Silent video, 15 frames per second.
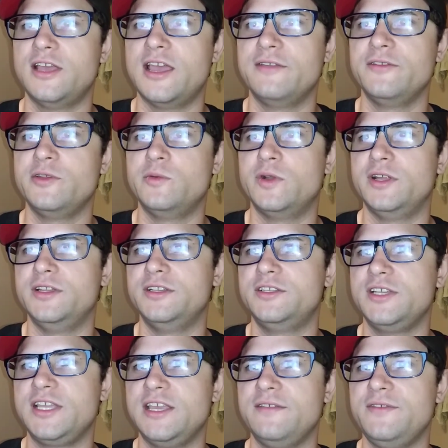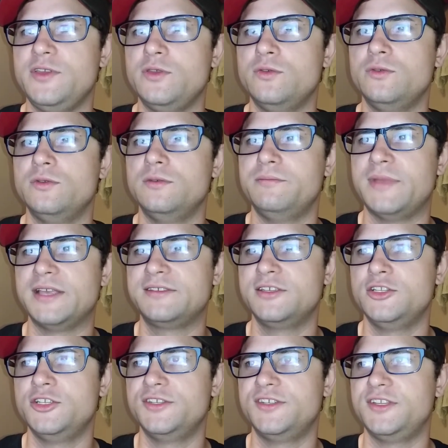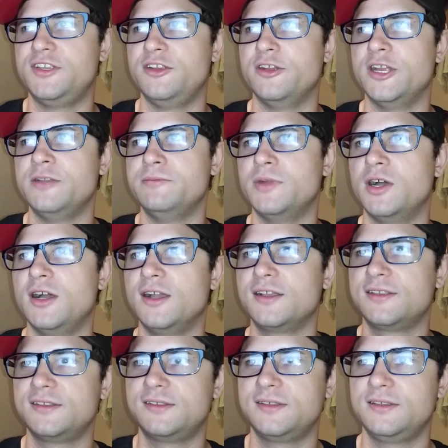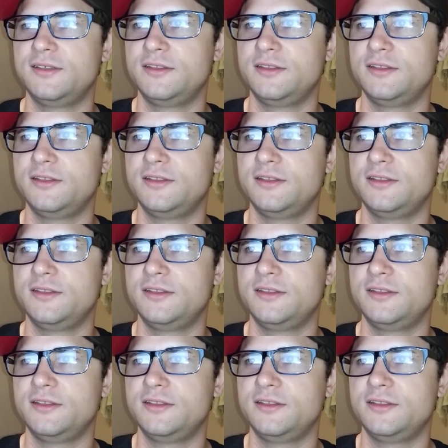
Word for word: everyone to give you messages in your inbox?